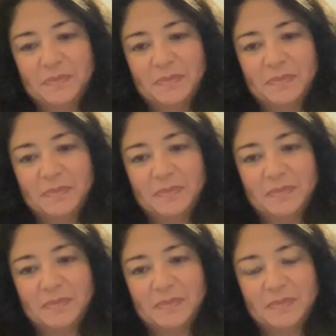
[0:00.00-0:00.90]

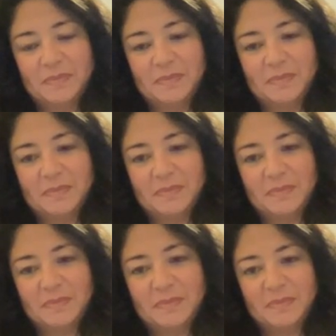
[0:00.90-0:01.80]

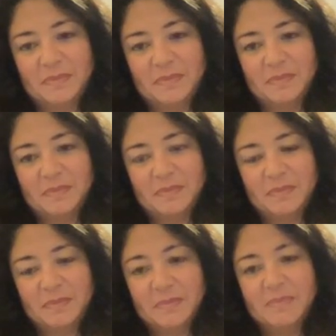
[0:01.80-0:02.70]

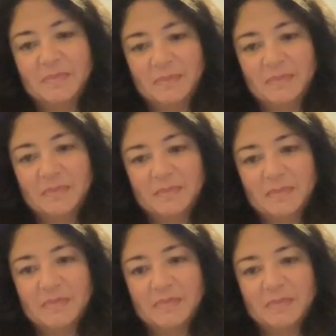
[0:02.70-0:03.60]

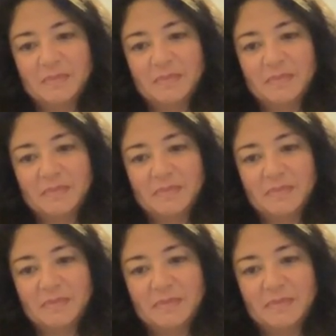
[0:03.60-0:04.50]

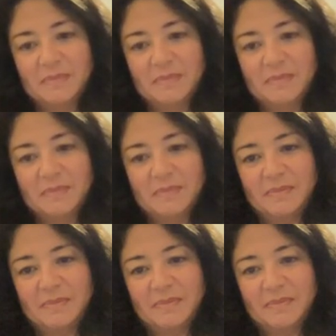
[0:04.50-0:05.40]

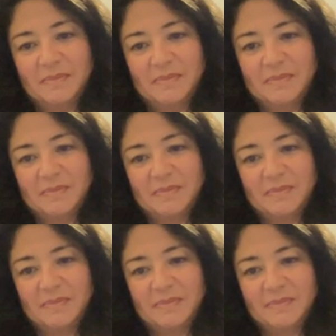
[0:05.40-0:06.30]

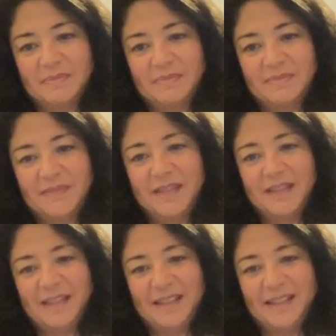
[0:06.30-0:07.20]

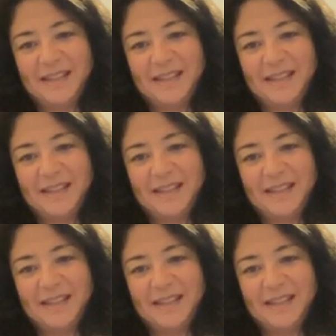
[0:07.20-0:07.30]
The person shown says nothing.